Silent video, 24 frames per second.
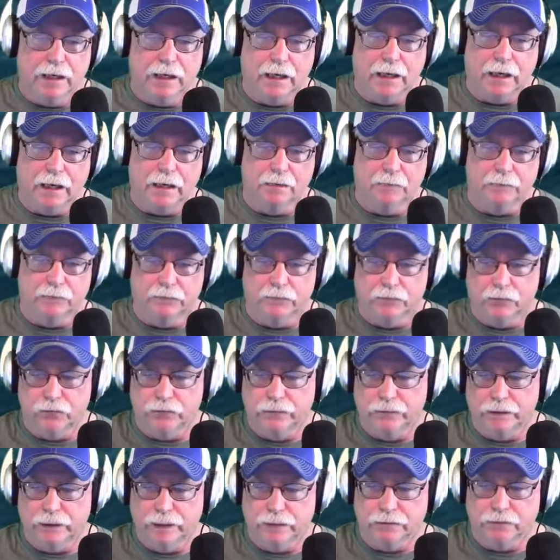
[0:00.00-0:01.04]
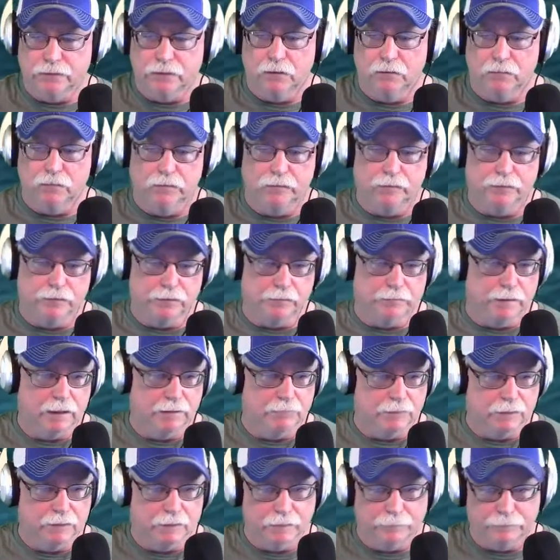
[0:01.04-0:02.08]
and before the day's over with, you may
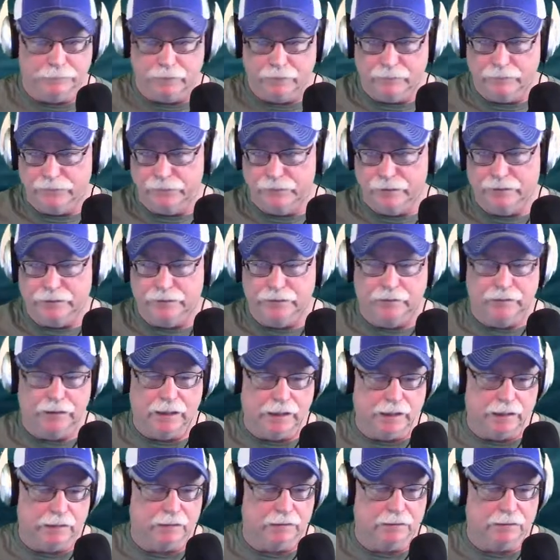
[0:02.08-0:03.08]
be up there fishing